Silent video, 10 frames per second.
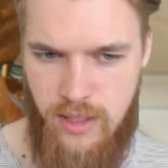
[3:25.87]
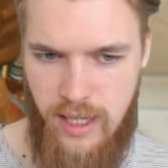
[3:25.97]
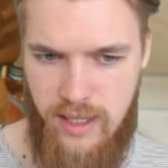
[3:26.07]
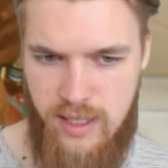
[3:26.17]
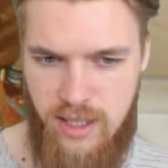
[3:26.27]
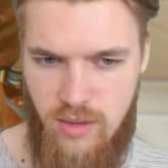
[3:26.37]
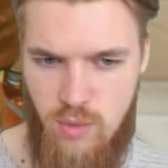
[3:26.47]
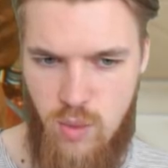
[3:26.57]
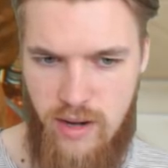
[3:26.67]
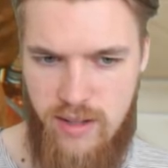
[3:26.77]
Okay, so
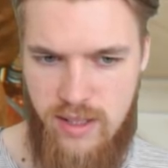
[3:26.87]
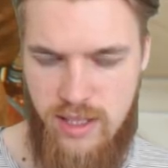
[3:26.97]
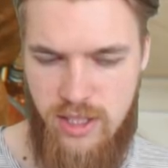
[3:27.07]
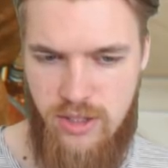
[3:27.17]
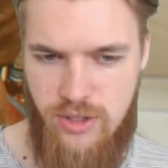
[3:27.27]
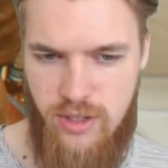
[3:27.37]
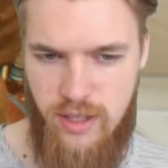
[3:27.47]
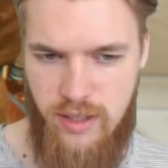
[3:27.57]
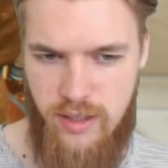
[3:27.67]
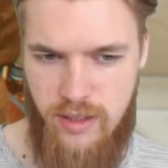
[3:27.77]
where is this tree?